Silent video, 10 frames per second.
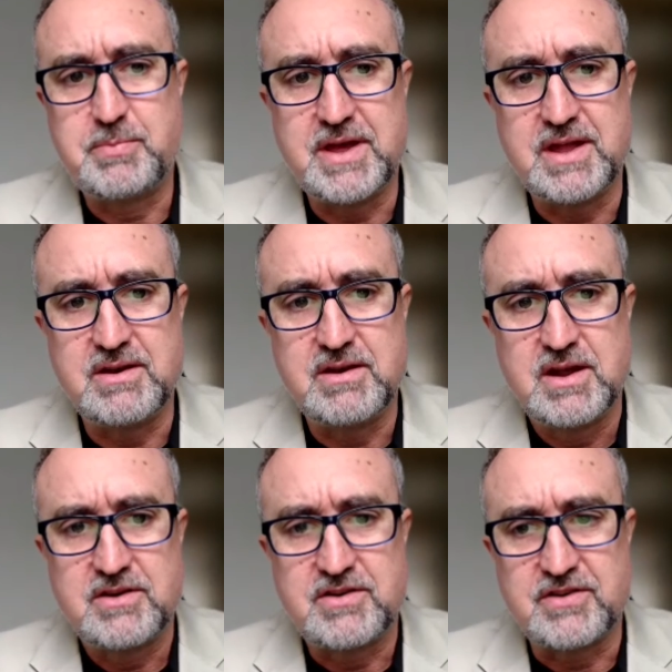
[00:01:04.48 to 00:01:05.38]
been
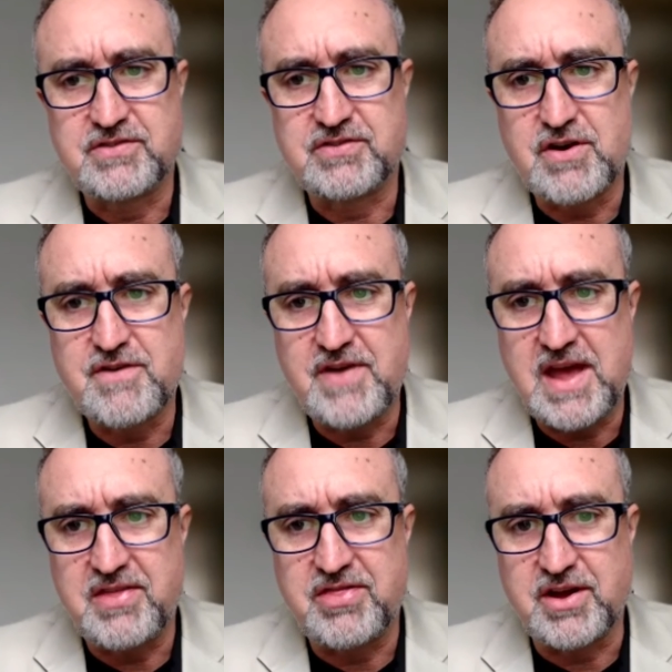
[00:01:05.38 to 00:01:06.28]
to
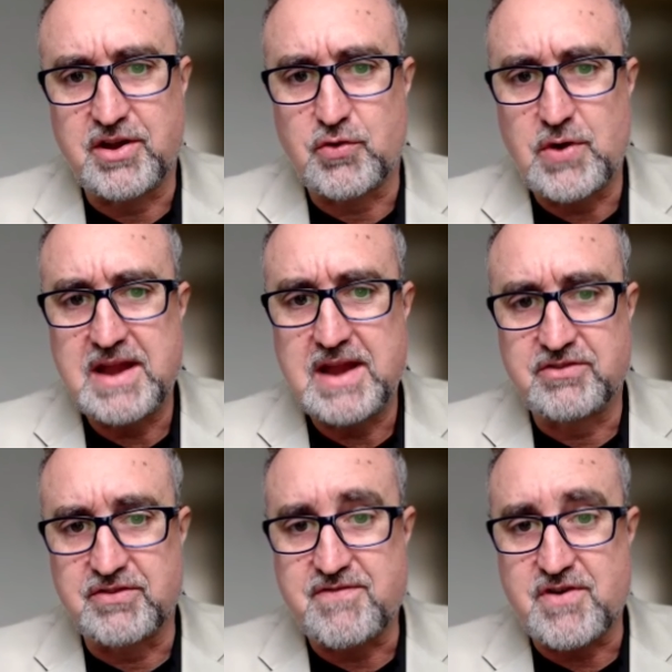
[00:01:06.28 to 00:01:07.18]
survey the great
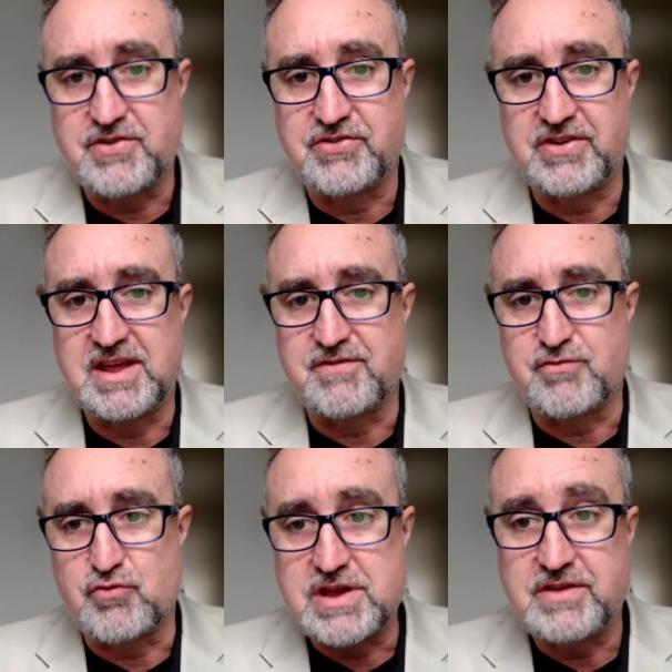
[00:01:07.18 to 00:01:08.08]
diversity
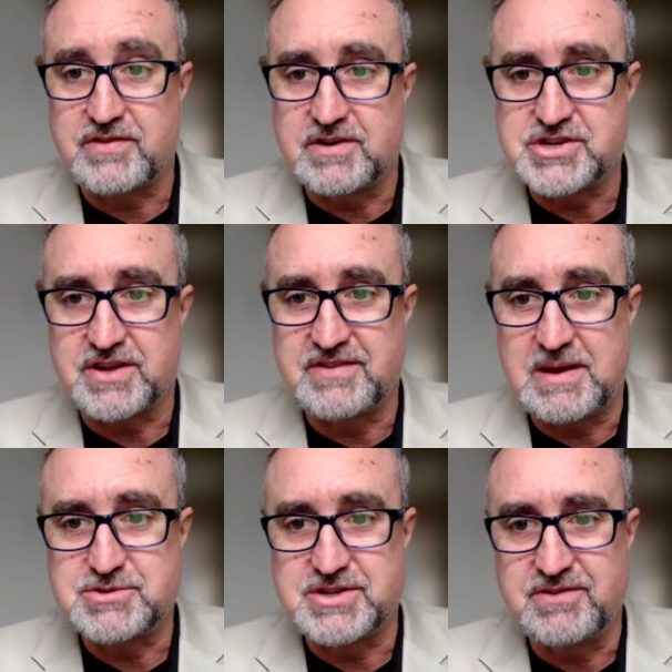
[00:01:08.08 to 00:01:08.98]
of research
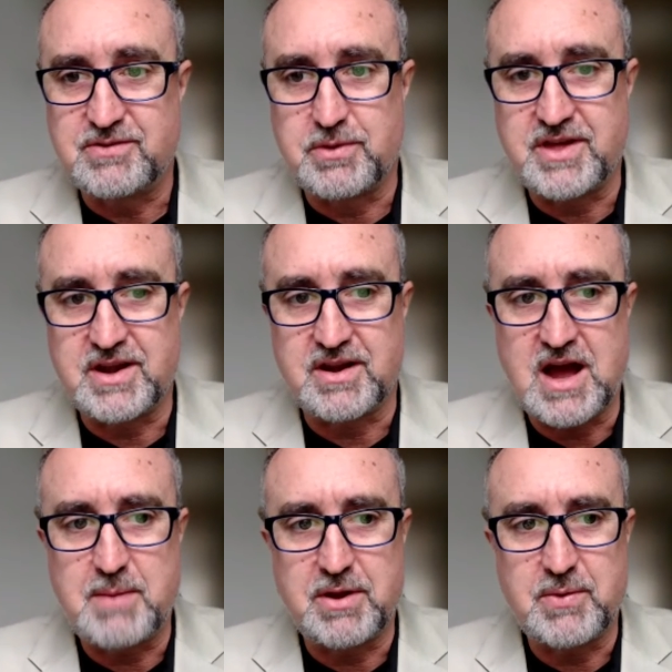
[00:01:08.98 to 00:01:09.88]
exceptions within
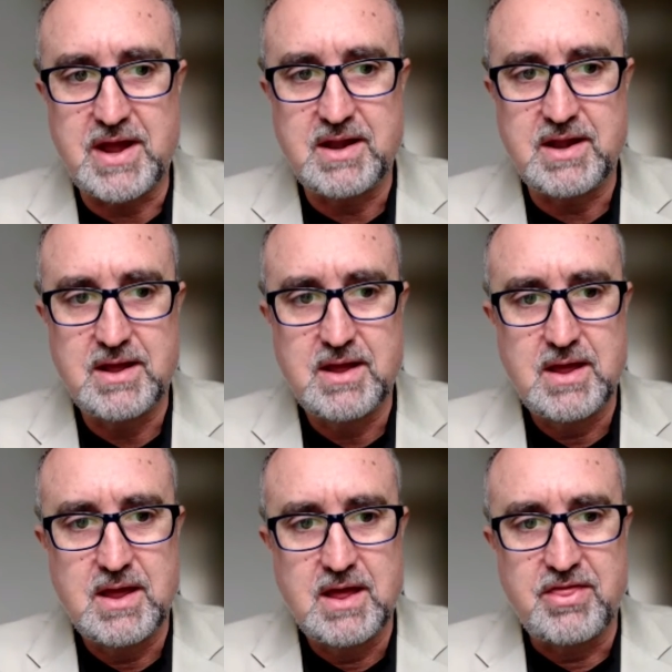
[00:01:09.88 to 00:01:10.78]
copyright,
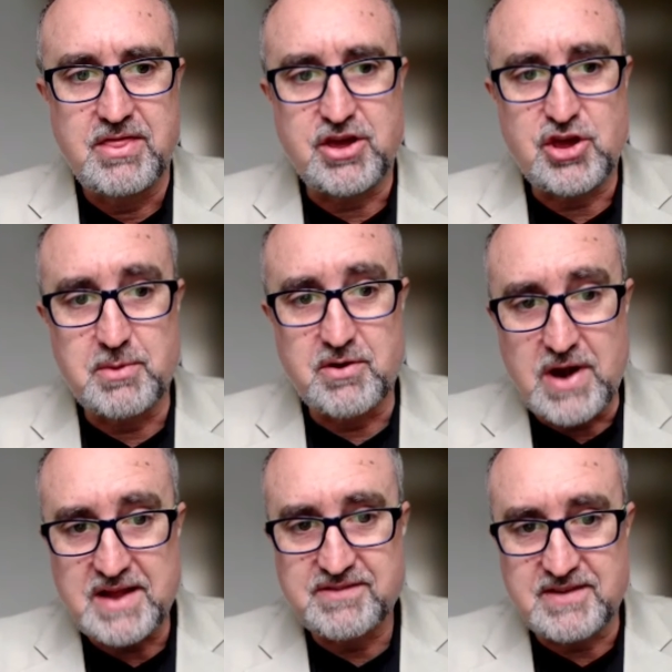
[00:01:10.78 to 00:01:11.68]
the human
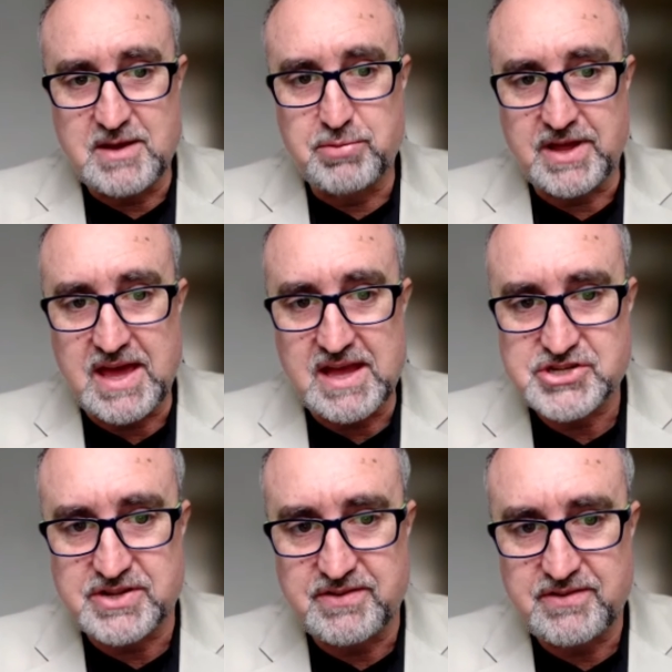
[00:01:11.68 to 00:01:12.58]
rights
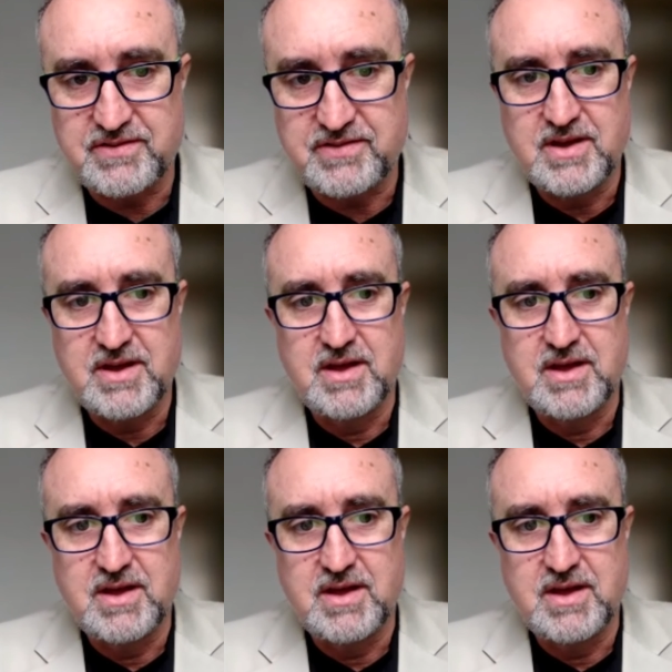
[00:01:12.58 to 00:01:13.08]
implications